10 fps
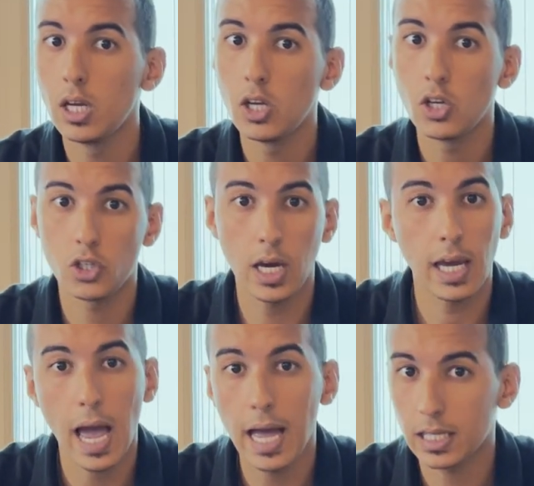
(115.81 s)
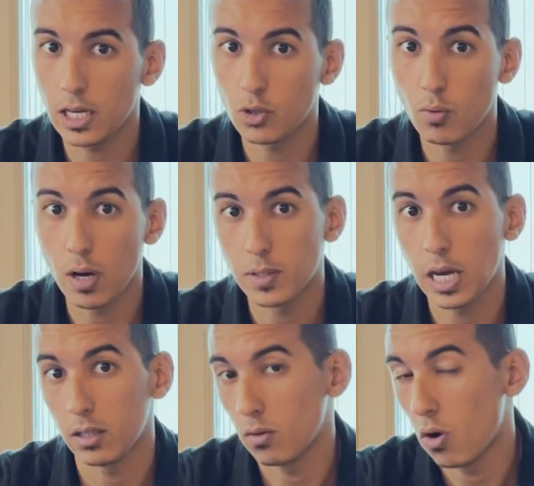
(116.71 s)
check Adcash website
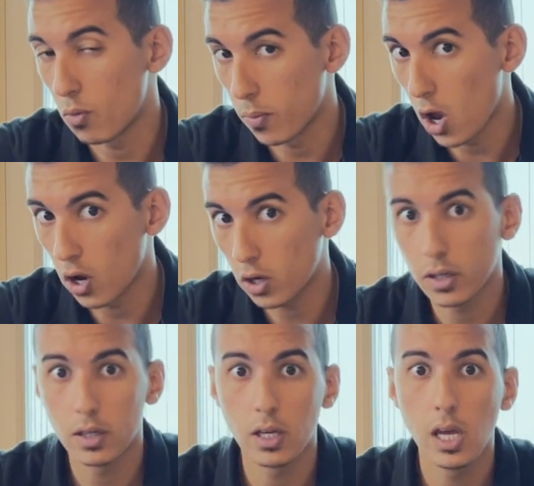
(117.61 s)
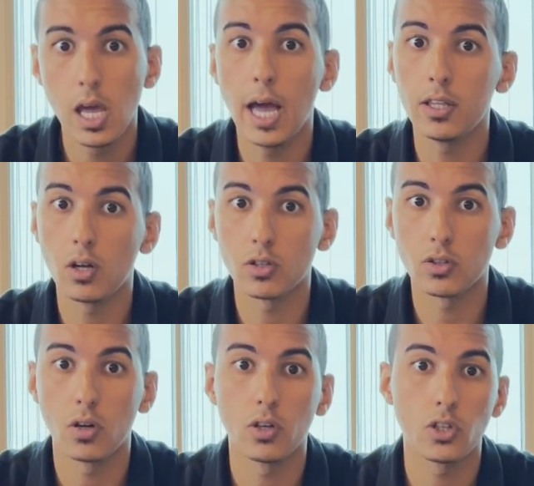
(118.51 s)
or blog, and
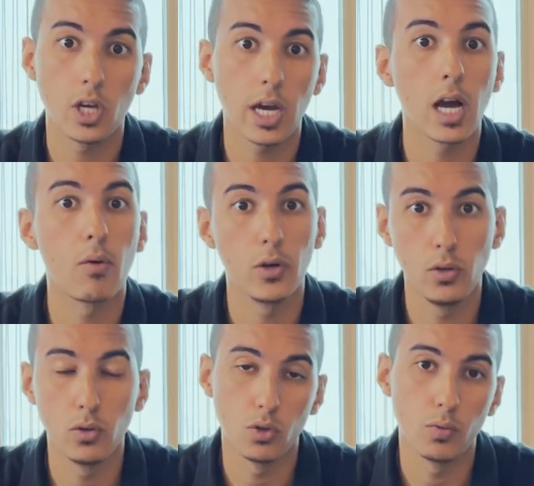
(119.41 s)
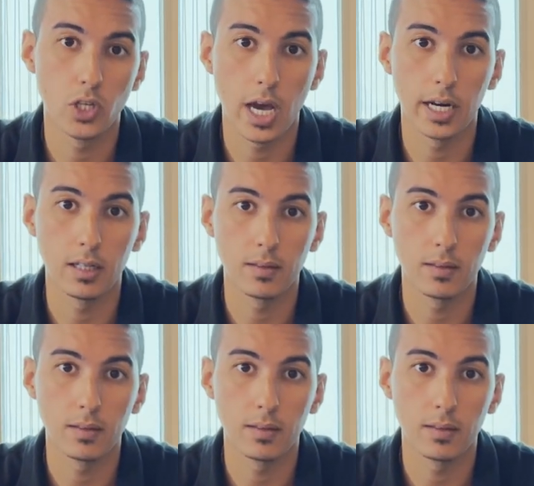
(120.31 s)
also check our YouTube channel.